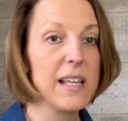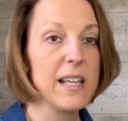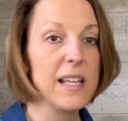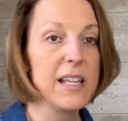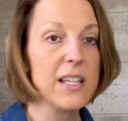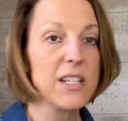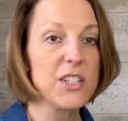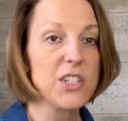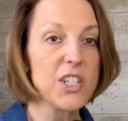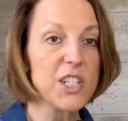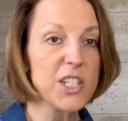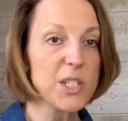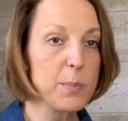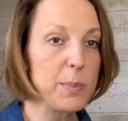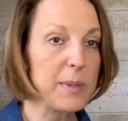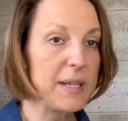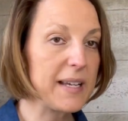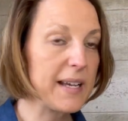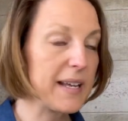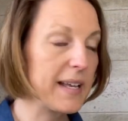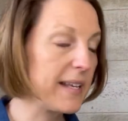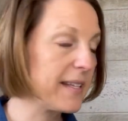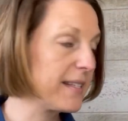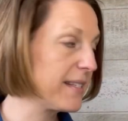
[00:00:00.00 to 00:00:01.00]
just
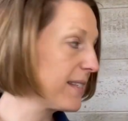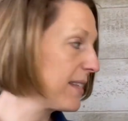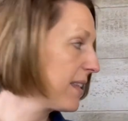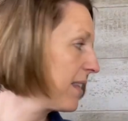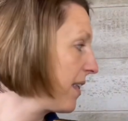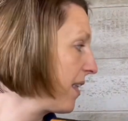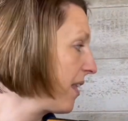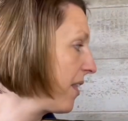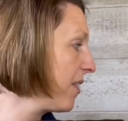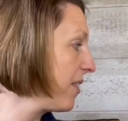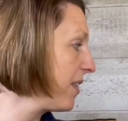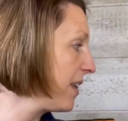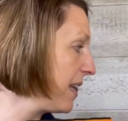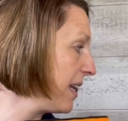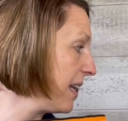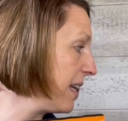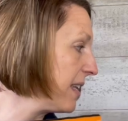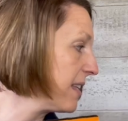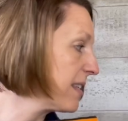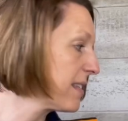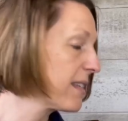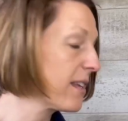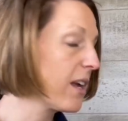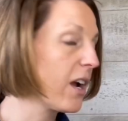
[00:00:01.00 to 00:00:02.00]
because
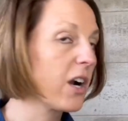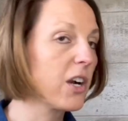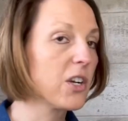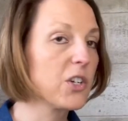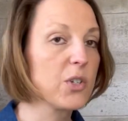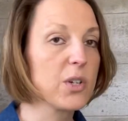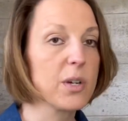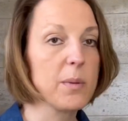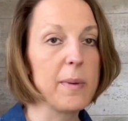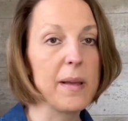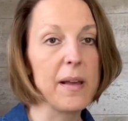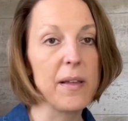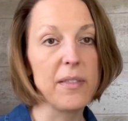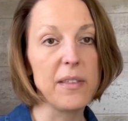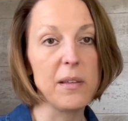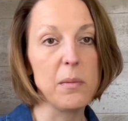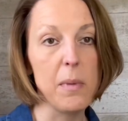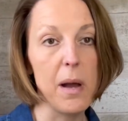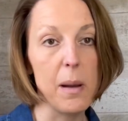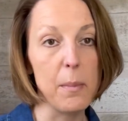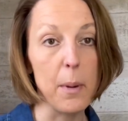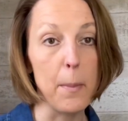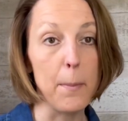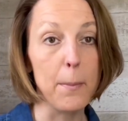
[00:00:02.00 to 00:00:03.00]
these are Trim Healthy
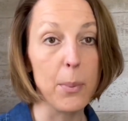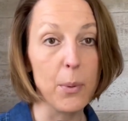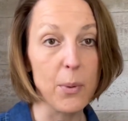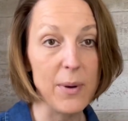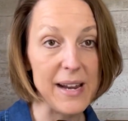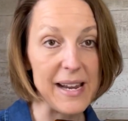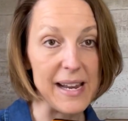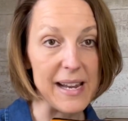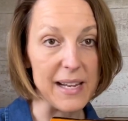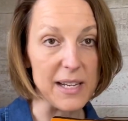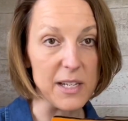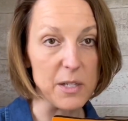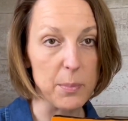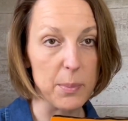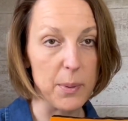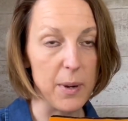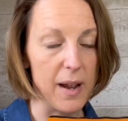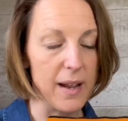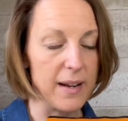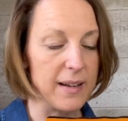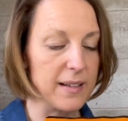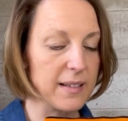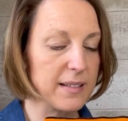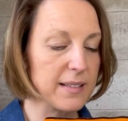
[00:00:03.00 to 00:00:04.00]
Mama brand
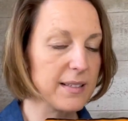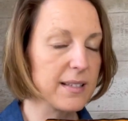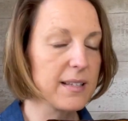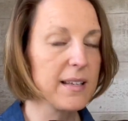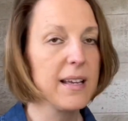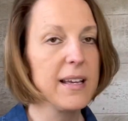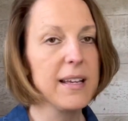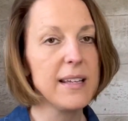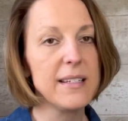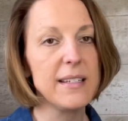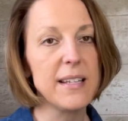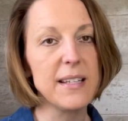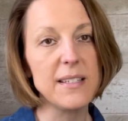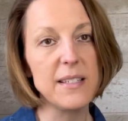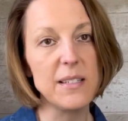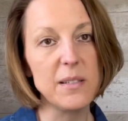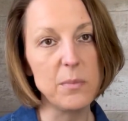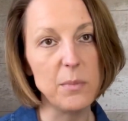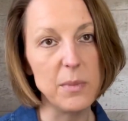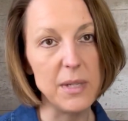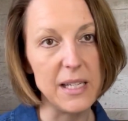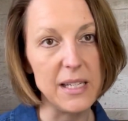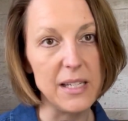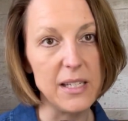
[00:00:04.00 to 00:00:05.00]
products doesn't
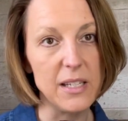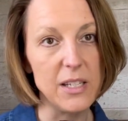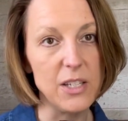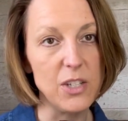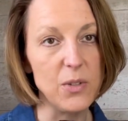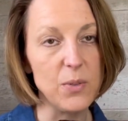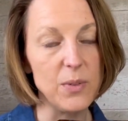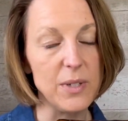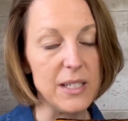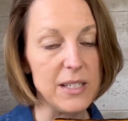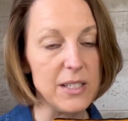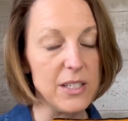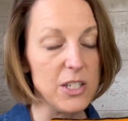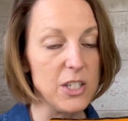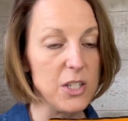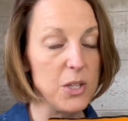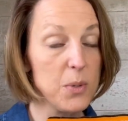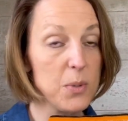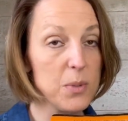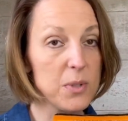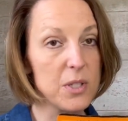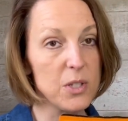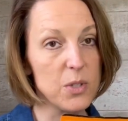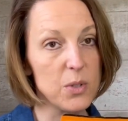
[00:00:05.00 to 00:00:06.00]
mean you need to
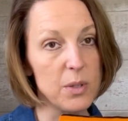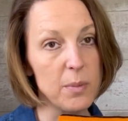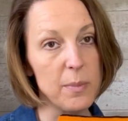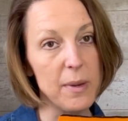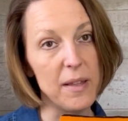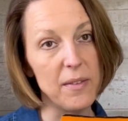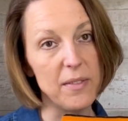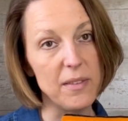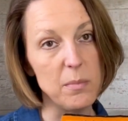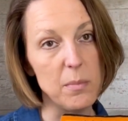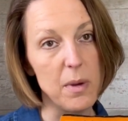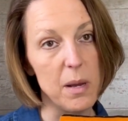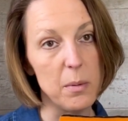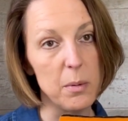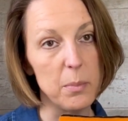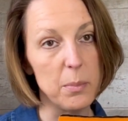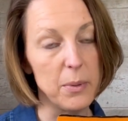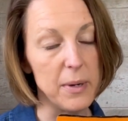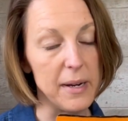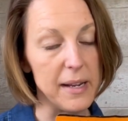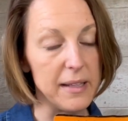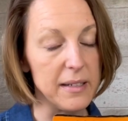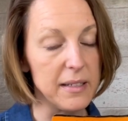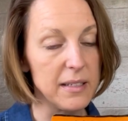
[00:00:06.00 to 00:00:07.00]
use the Trim Healthy Mama
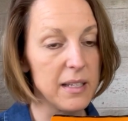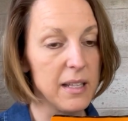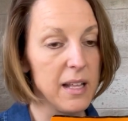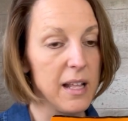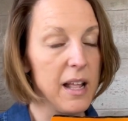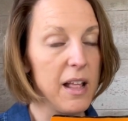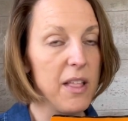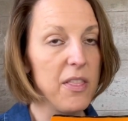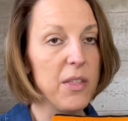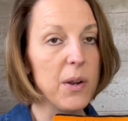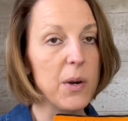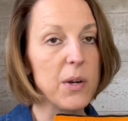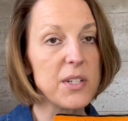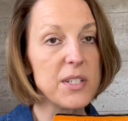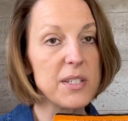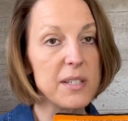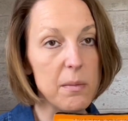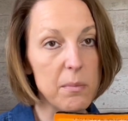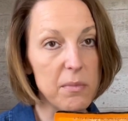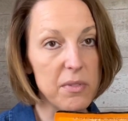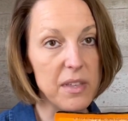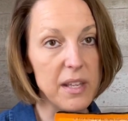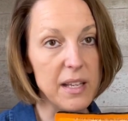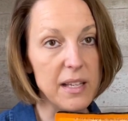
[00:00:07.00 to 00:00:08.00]
brand. There are
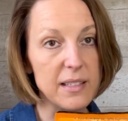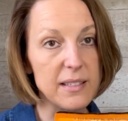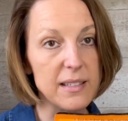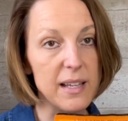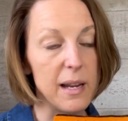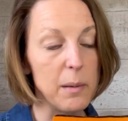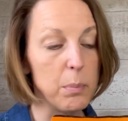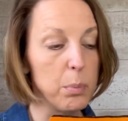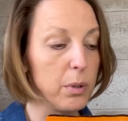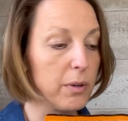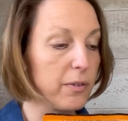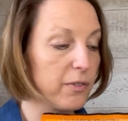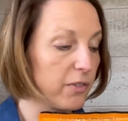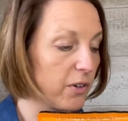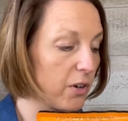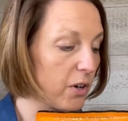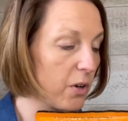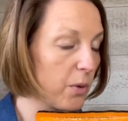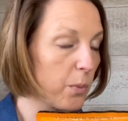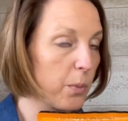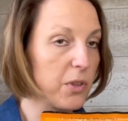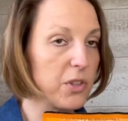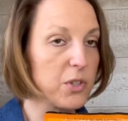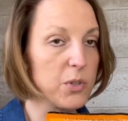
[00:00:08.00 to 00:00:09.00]
some things I prefer
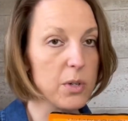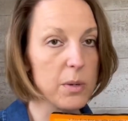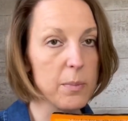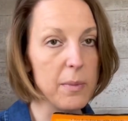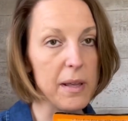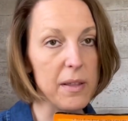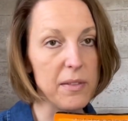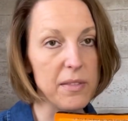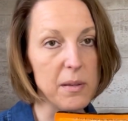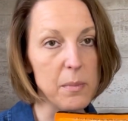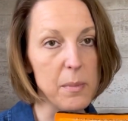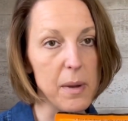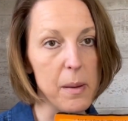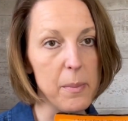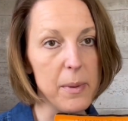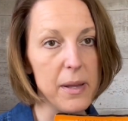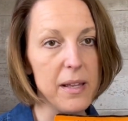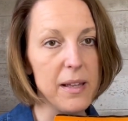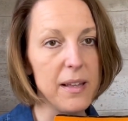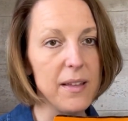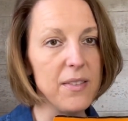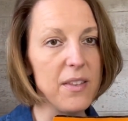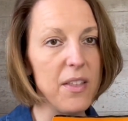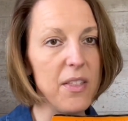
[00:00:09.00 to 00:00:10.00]
with Trim Healthy Mama,
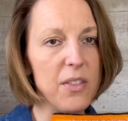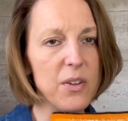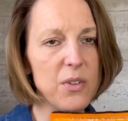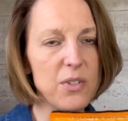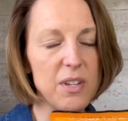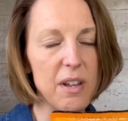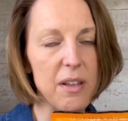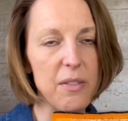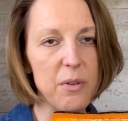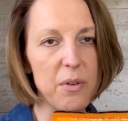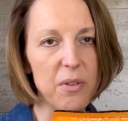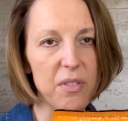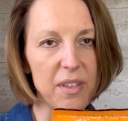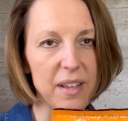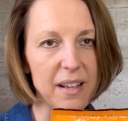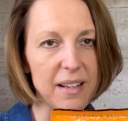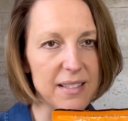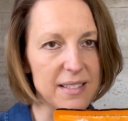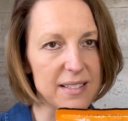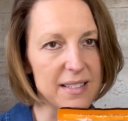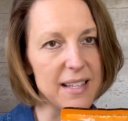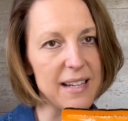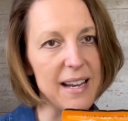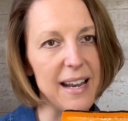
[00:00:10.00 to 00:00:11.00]
and then there's other
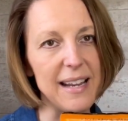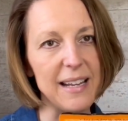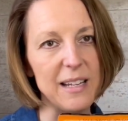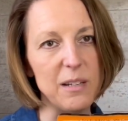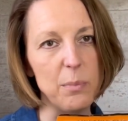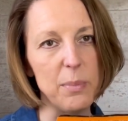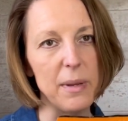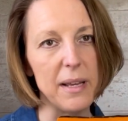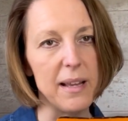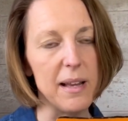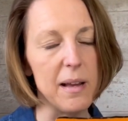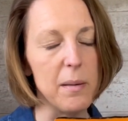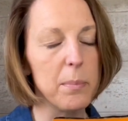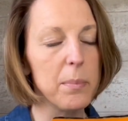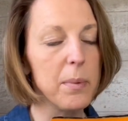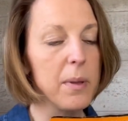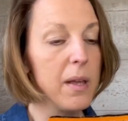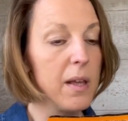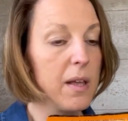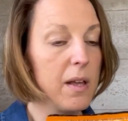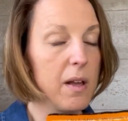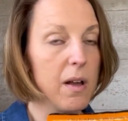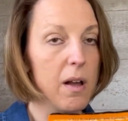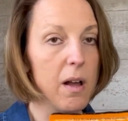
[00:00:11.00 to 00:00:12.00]
things that I can pick up
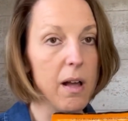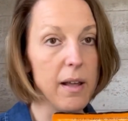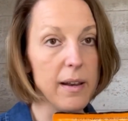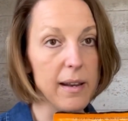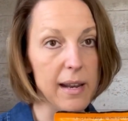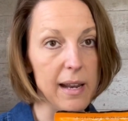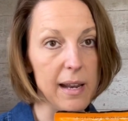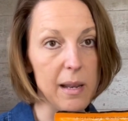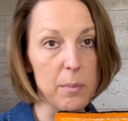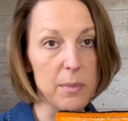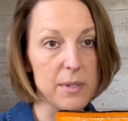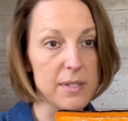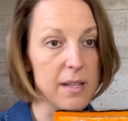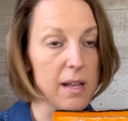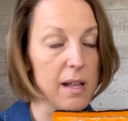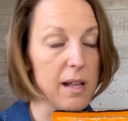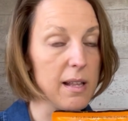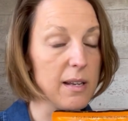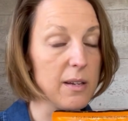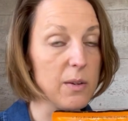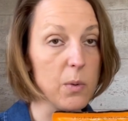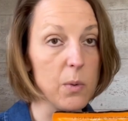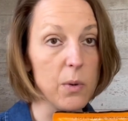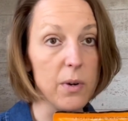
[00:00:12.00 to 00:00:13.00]
on
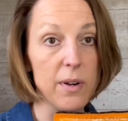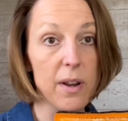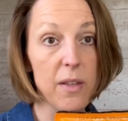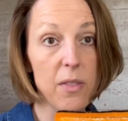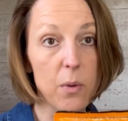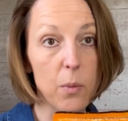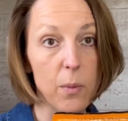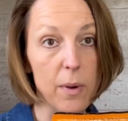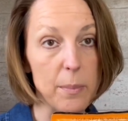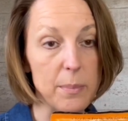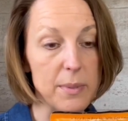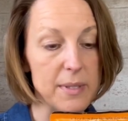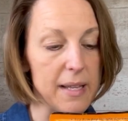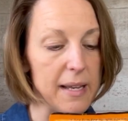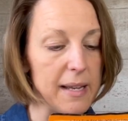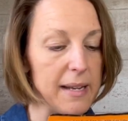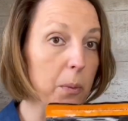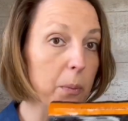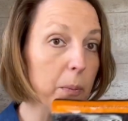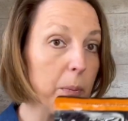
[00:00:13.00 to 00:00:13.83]
Amazon or another website.